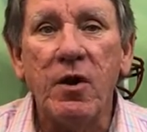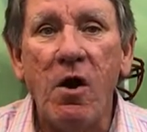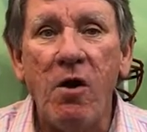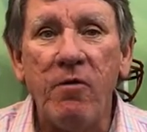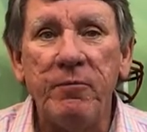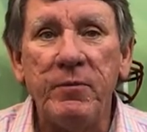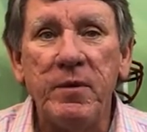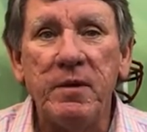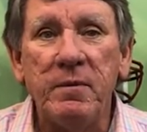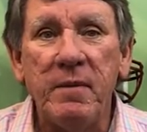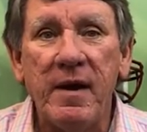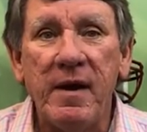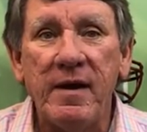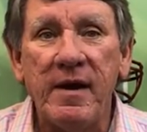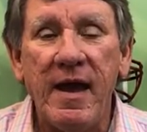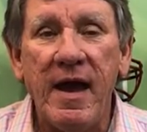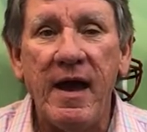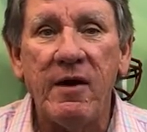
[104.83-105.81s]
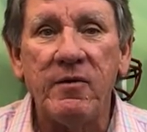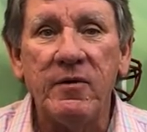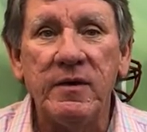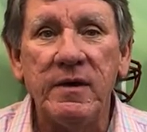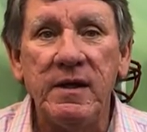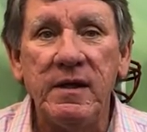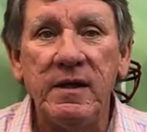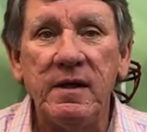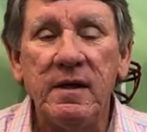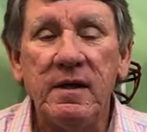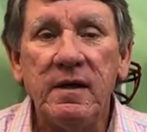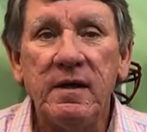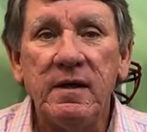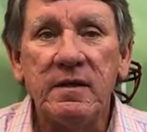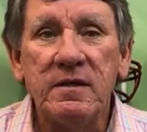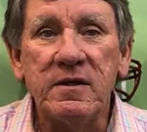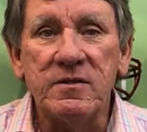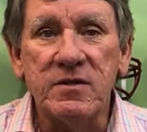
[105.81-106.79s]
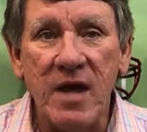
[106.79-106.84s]
Kaufman about how he
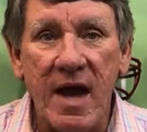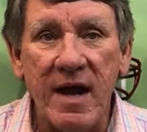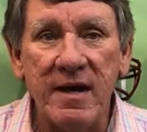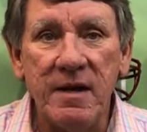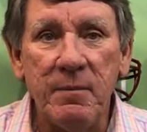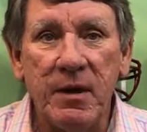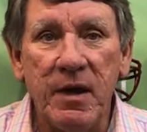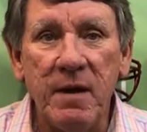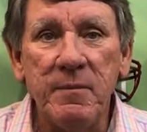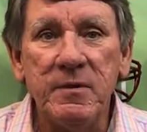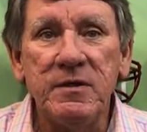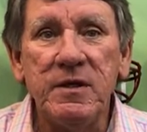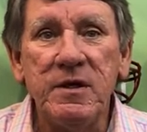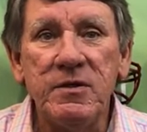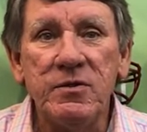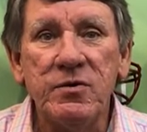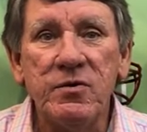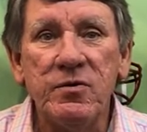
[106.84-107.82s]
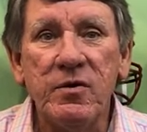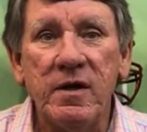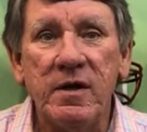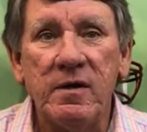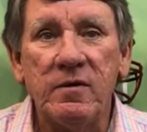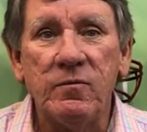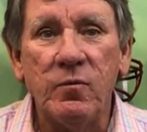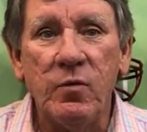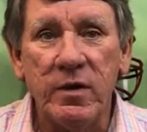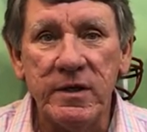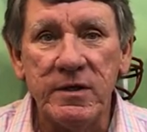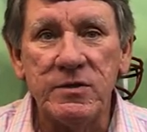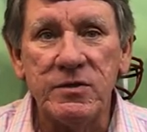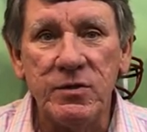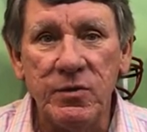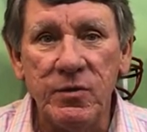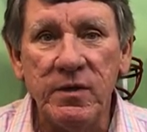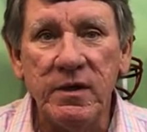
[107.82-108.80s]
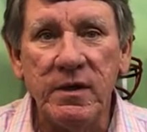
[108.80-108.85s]
decided to become a teacher and what he's
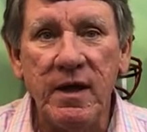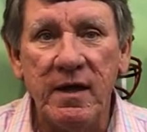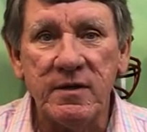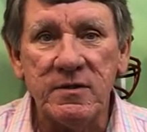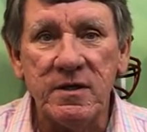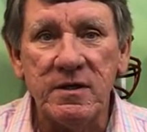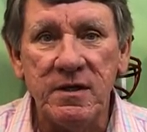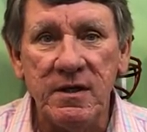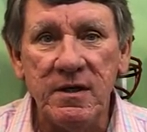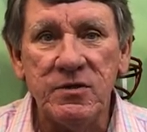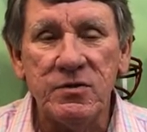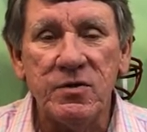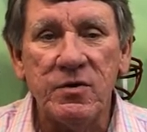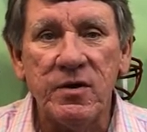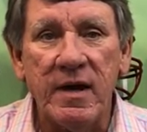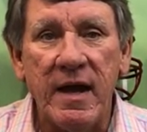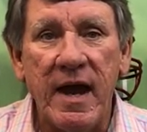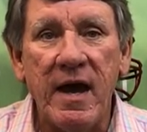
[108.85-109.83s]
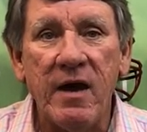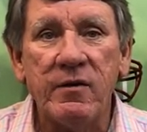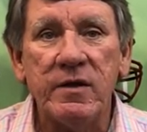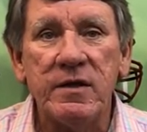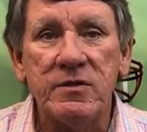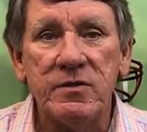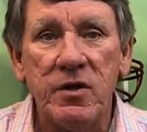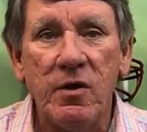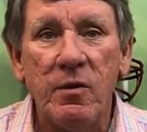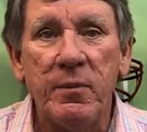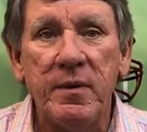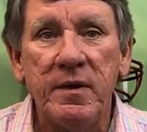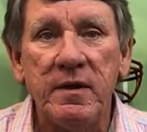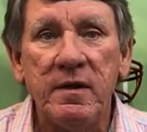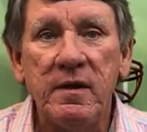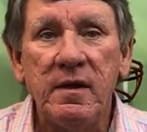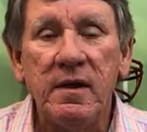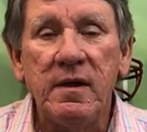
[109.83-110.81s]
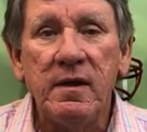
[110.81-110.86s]
doing as a teacher and how he's
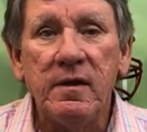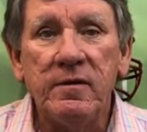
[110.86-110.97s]
helping